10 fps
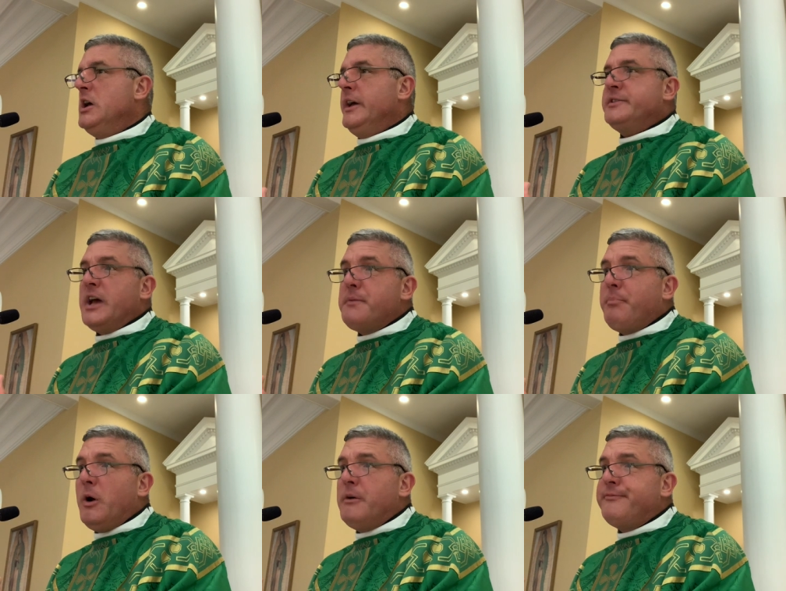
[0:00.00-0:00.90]
It's like
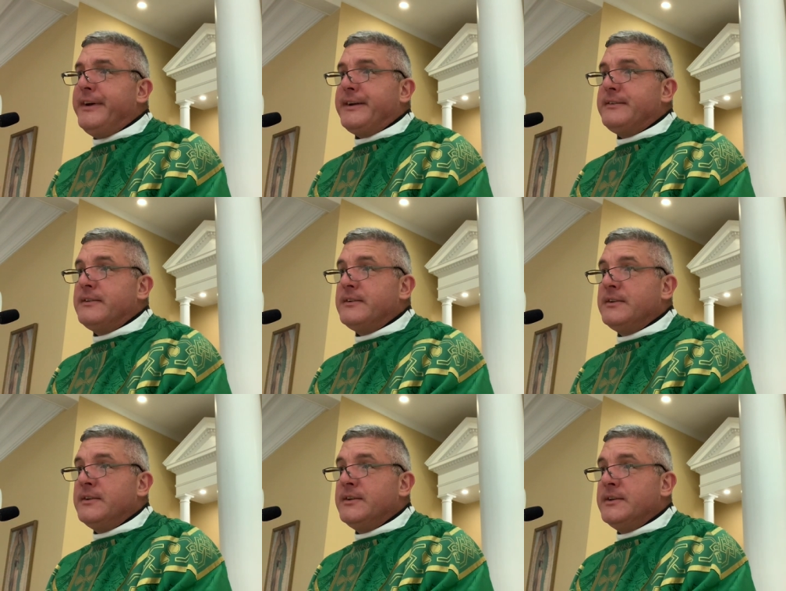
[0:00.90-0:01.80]
perfect.
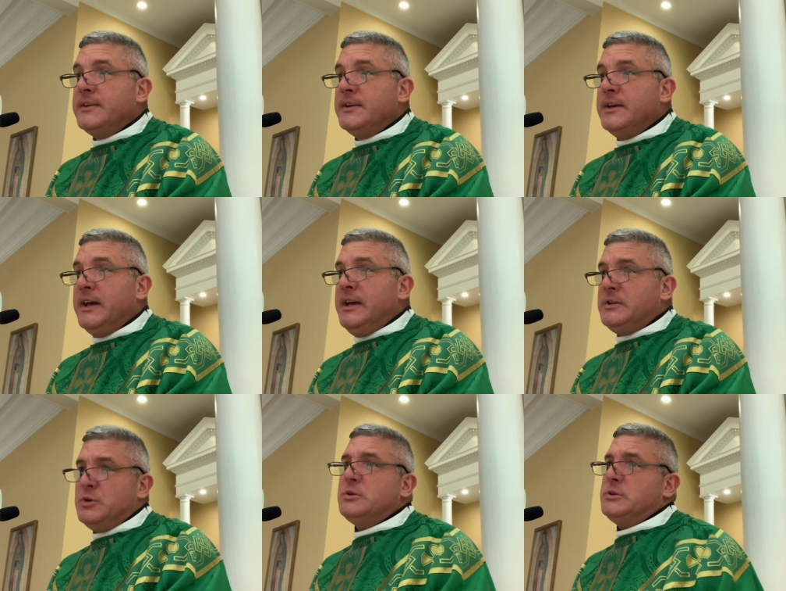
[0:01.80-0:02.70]

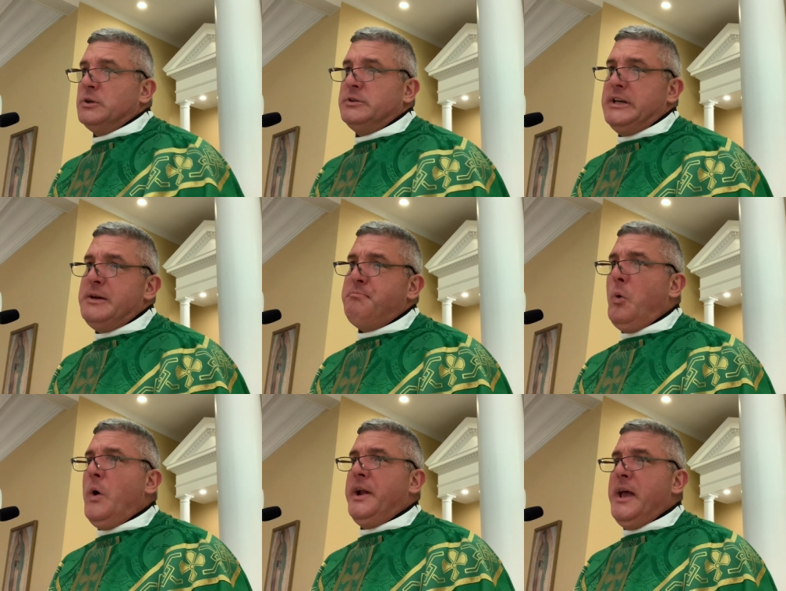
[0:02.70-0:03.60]
It took
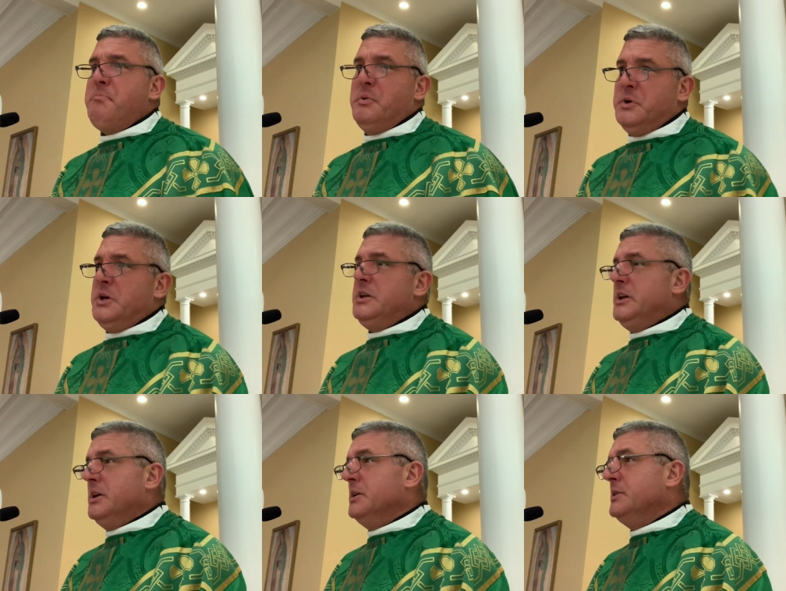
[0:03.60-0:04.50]
13.8 billion
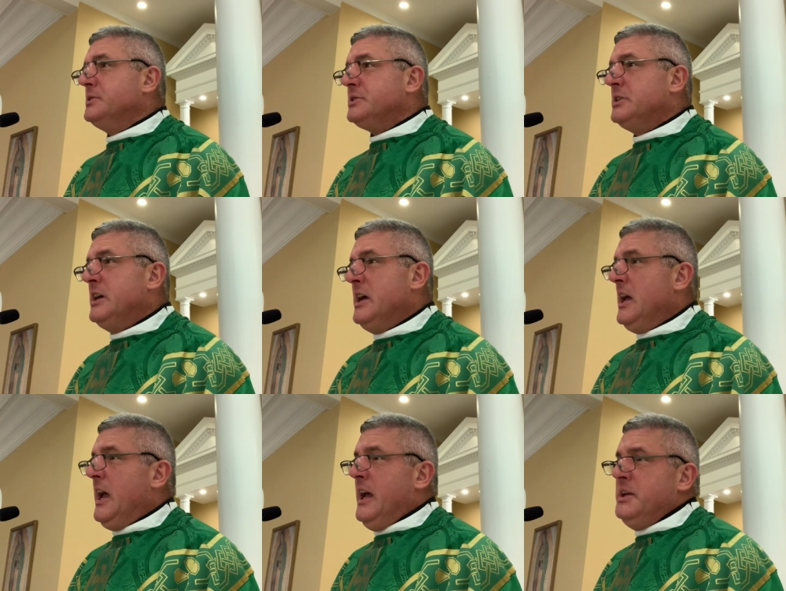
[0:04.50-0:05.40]
years,
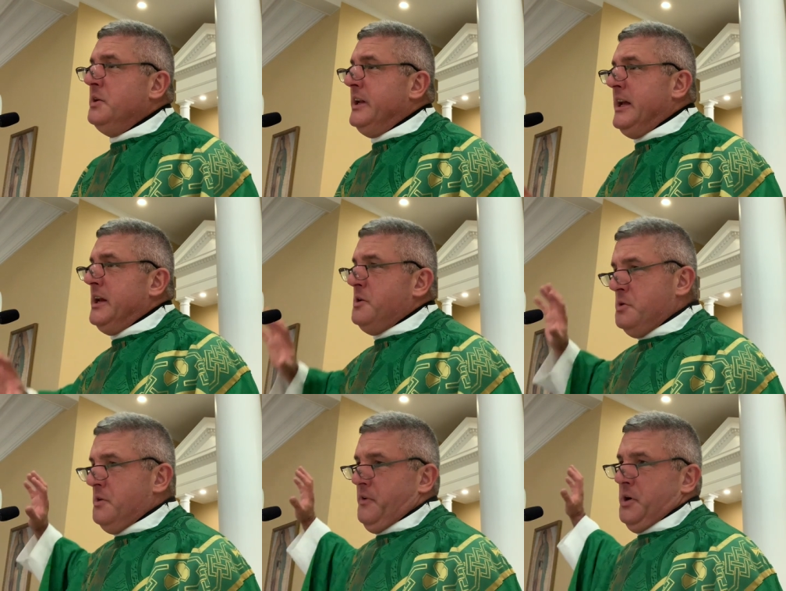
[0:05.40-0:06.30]
and you need a
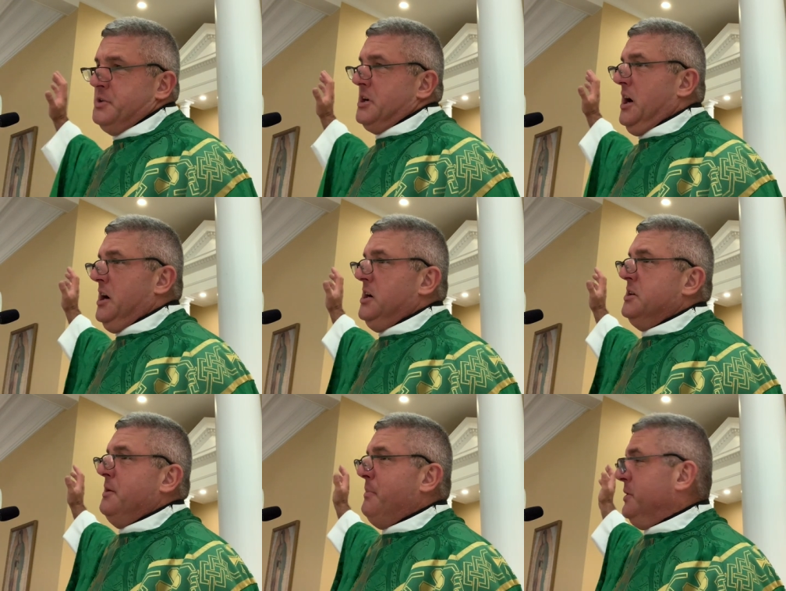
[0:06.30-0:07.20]
universe
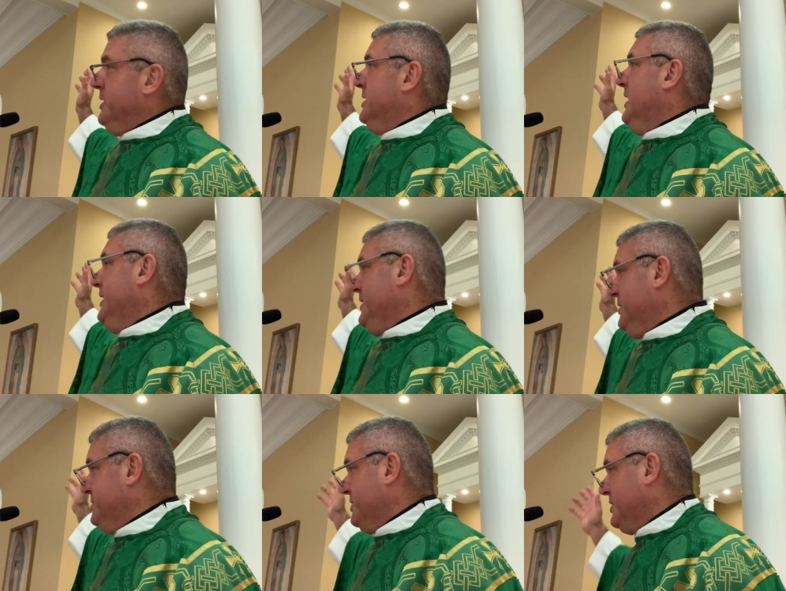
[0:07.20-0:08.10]
100 billion light
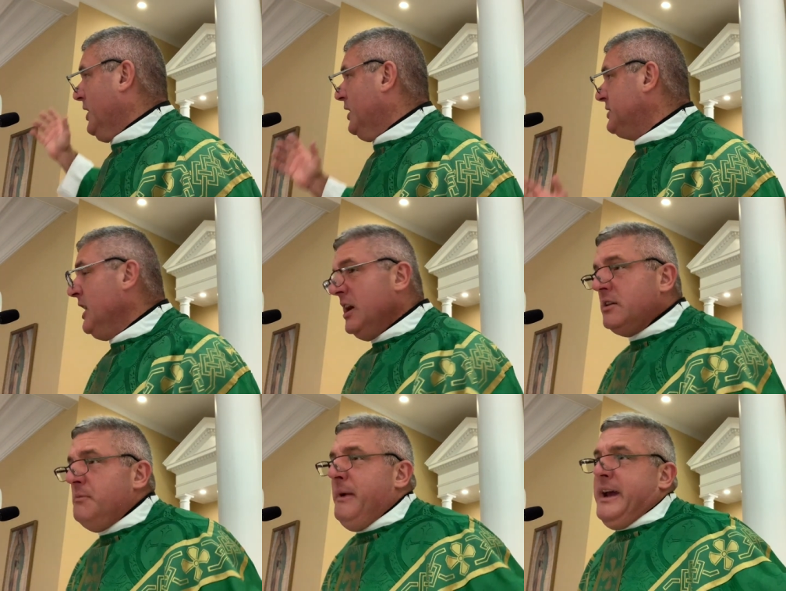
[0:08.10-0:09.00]
years across
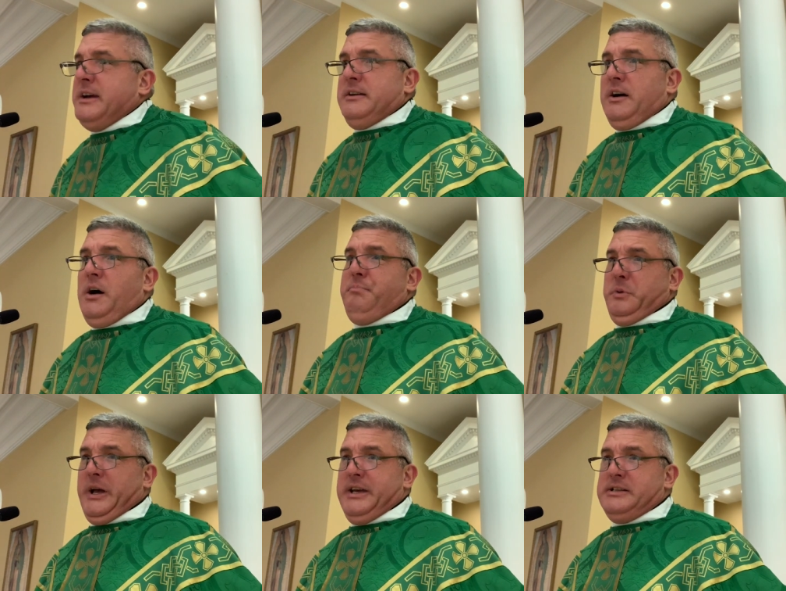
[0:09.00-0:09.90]
to make a
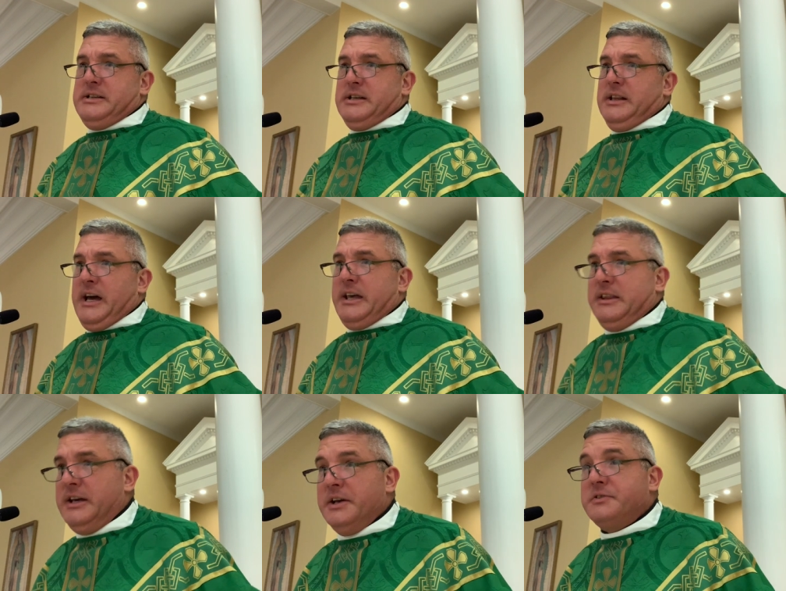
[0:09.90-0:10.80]
place like
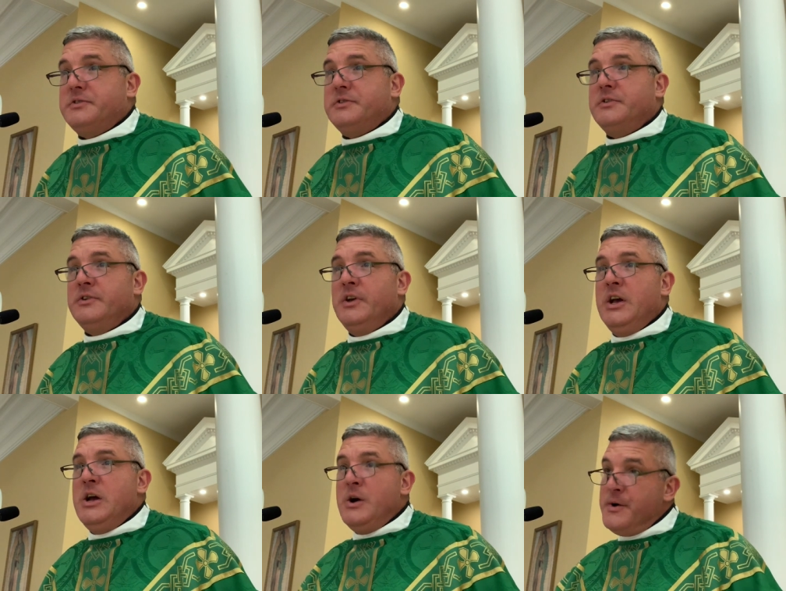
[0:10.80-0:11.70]
this
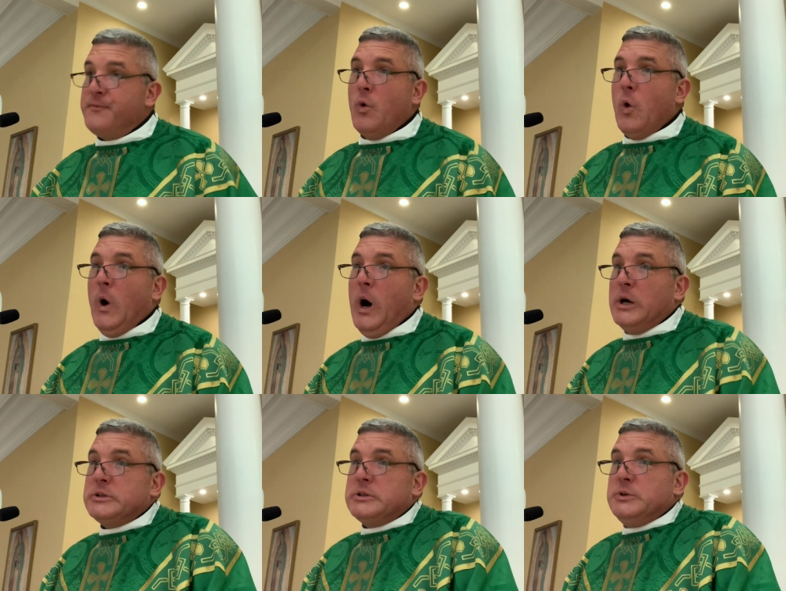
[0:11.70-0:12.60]
for
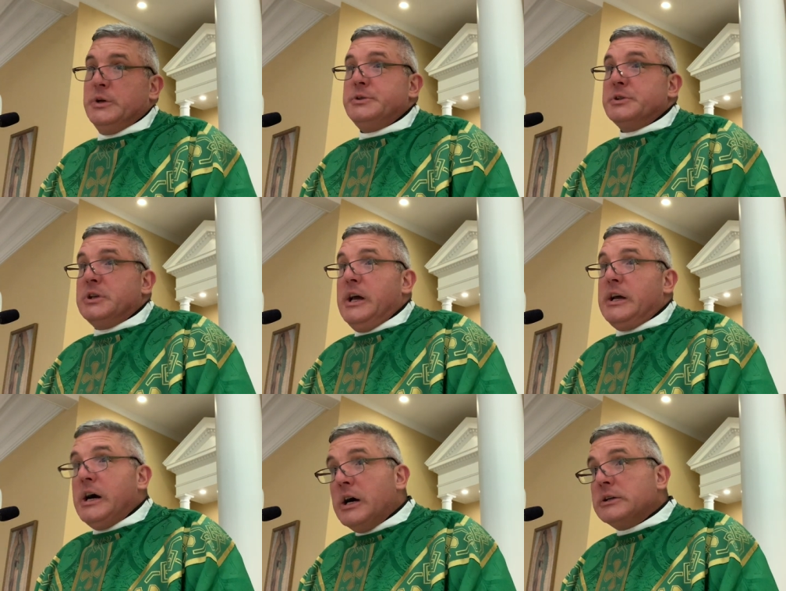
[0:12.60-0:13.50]
us, creatures
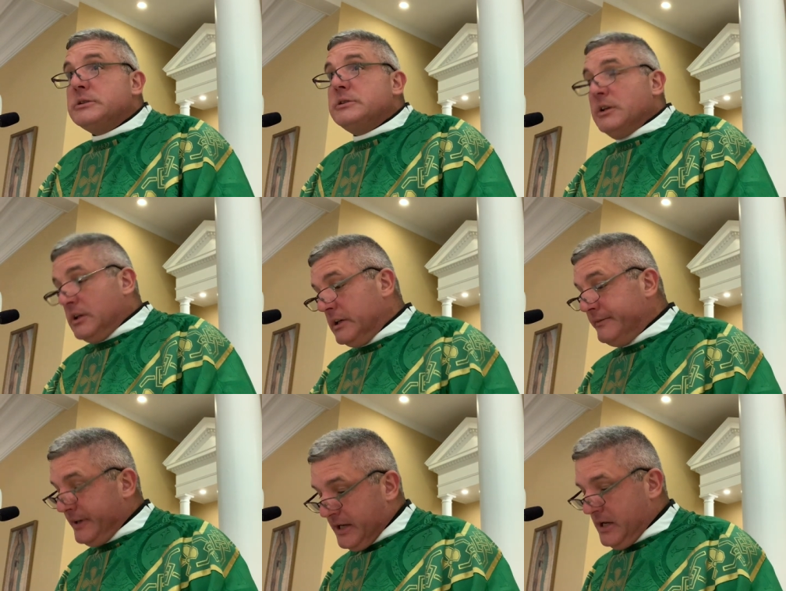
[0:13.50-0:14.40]
like us, to
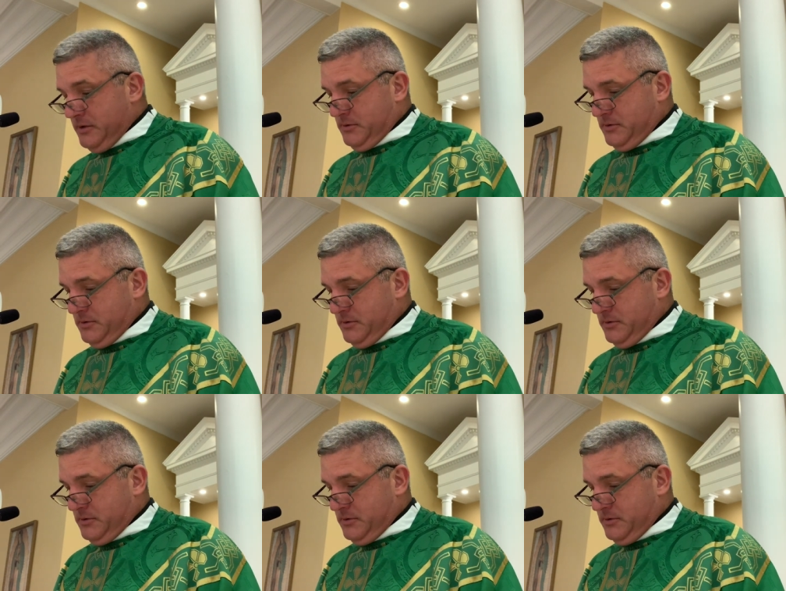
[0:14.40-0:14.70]
live in.